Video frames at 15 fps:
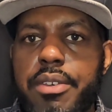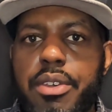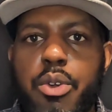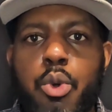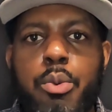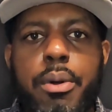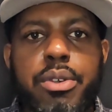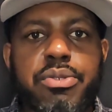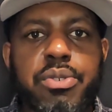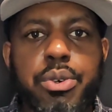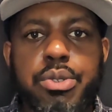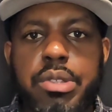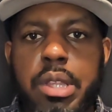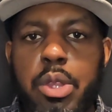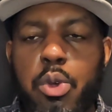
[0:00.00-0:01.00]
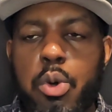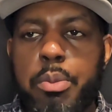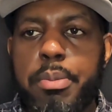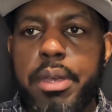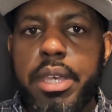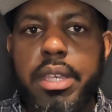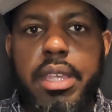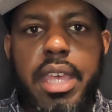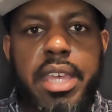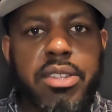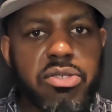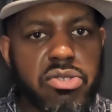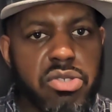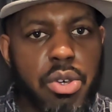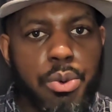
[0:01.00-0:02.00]
almost feels a little bit
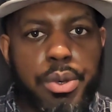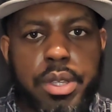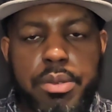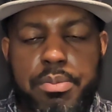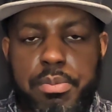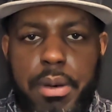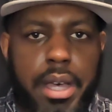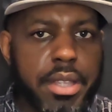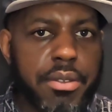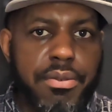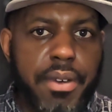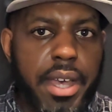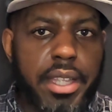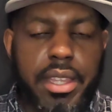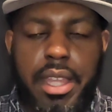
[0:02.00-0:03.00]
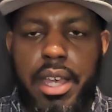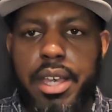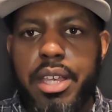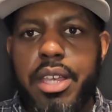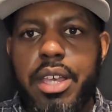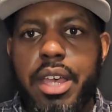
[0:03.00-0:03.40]
insulted by the fact that